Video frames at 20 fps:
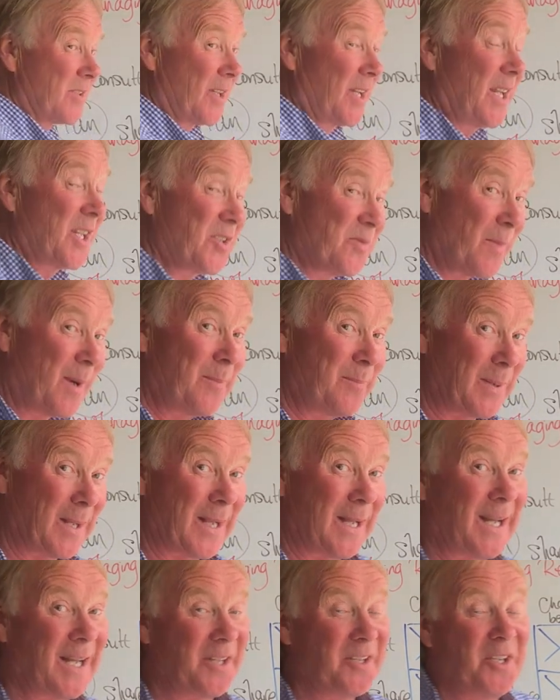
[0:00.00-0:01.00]
So here's my
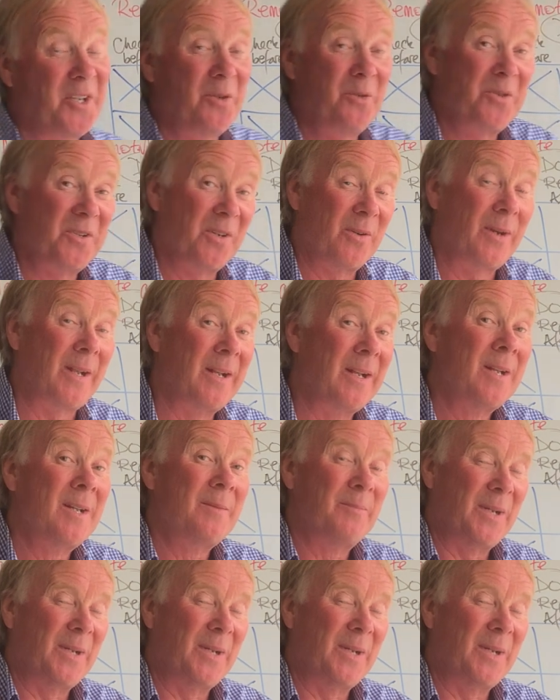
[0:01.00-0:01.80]
plan, you do it,